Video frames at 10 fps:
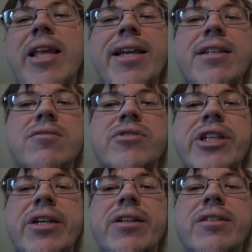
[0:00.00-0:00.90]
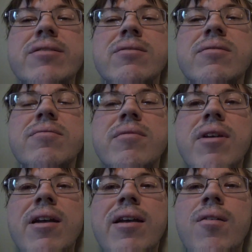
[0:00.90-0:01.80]
Like, share,
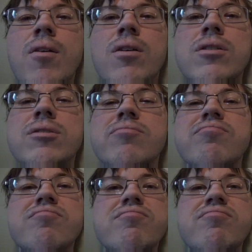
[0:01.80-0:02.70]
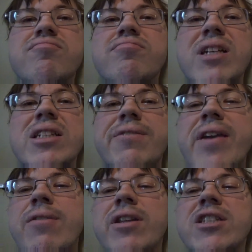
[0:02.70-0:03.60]
or basically
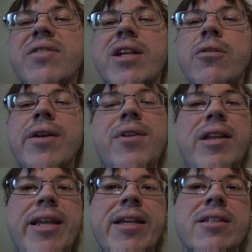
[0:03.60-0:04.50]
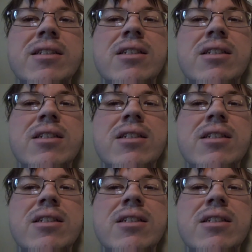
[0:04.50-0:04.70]
favorite this video if you like it.